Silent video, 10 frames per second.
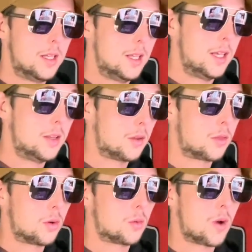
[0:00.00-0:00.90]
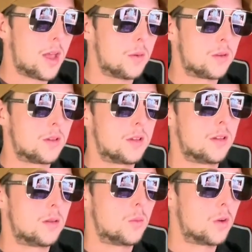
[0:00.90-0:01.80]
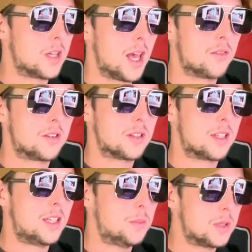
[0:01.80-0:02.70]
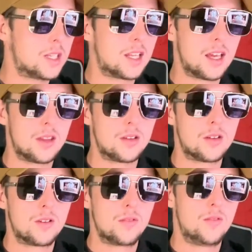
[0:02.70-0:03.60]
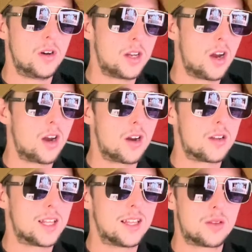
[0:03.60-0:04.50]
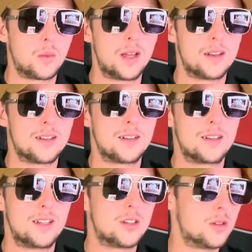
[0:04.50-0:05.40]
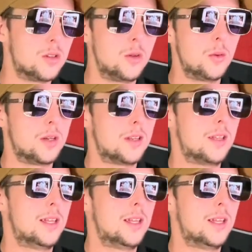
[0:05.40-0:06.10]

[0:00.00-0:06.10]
in the third round, where you have to keep it together, fight hard to get the win. He couldn't do it.